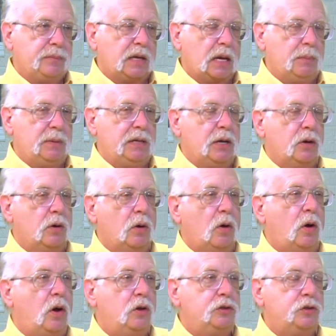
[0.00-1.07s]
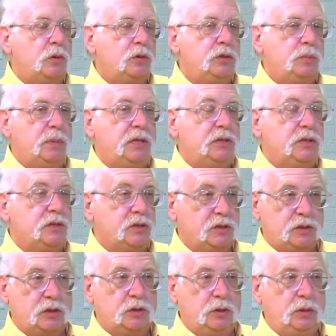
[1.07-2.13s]
Mm. I hmm. mean, there are all sorts of
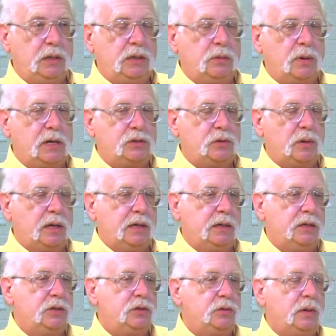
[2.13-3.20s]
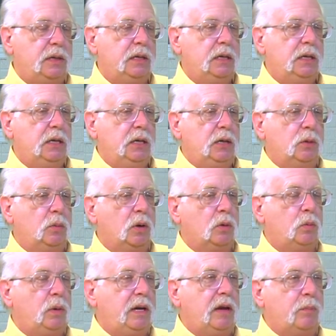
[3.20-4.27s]
businesses, including the restaurant industry, where
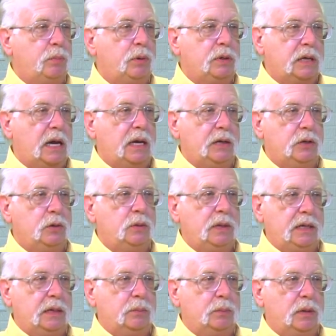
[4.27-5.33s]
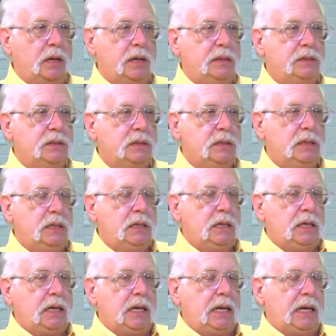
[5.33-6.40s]
we have put continuity in place
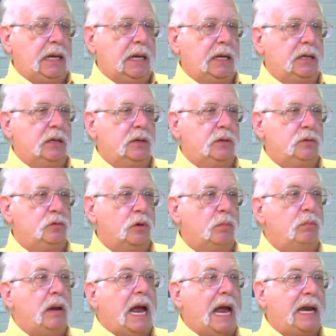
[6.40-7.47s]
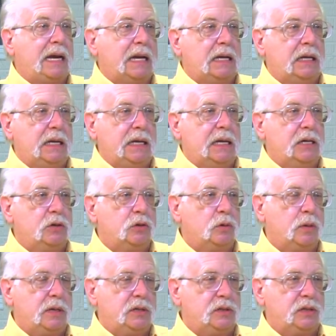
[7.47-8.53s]
and dramatically
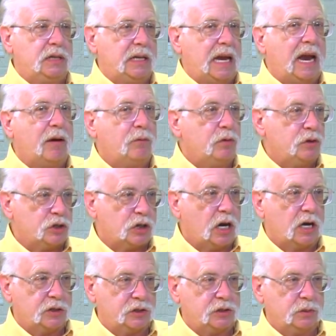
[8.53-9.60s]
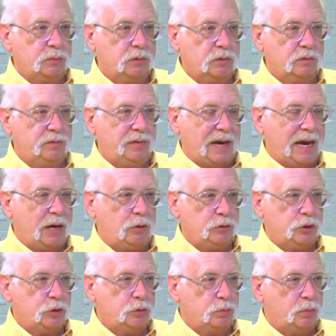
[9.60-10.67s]
increased the average customer
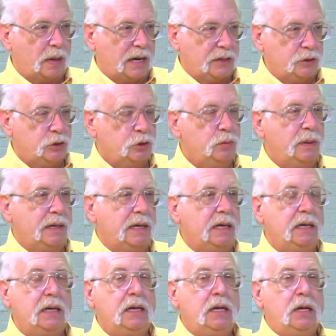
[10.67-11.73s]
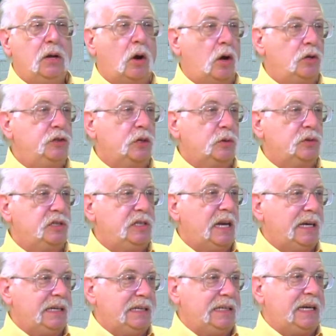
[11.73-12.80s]
value by doing it also
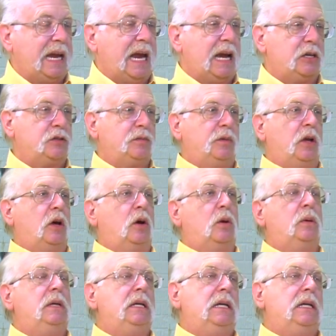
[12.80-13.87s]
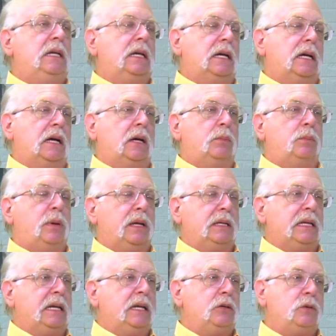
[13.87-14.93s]
steadied cash flow uh, but
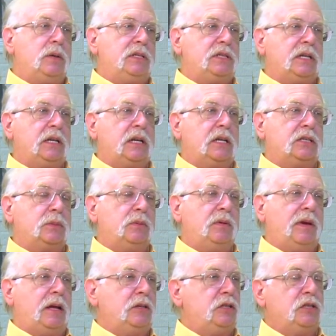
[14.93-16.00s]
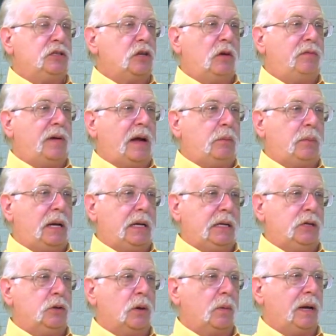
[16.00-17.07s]
the increase in the customer value, it's all found money.
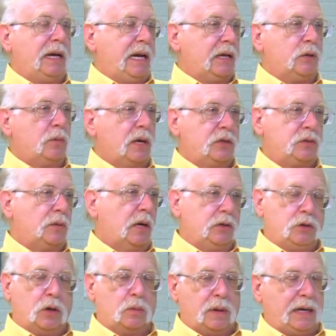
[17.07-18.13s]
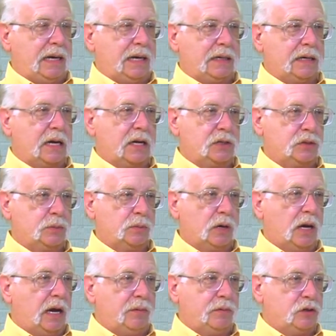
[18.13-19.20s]
You already had the restaurant, you already had the customer.
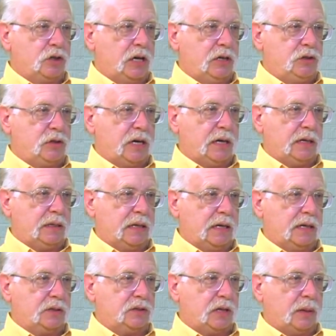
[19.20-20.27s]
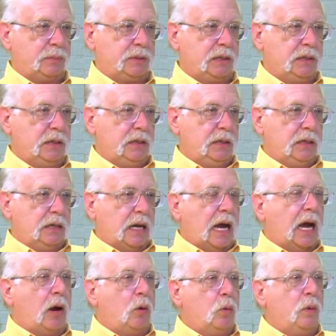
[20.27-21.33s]
I haven't changed anything except
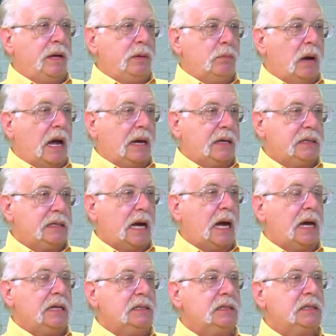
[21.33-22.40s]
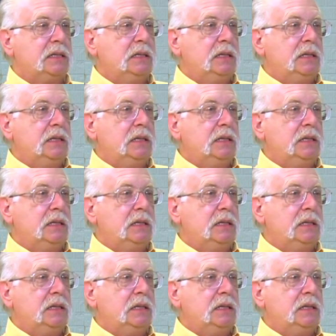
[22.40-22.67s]
how we monetize